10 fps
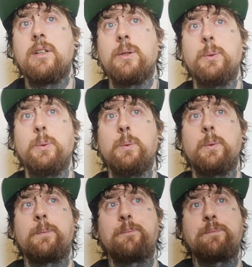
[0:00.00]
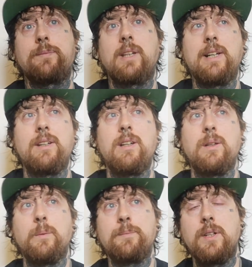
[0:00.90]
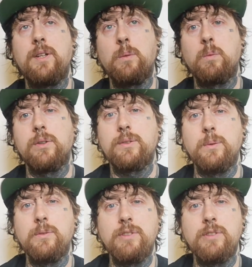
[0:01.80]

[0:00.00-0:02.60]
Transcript: who, I don't know, don't want to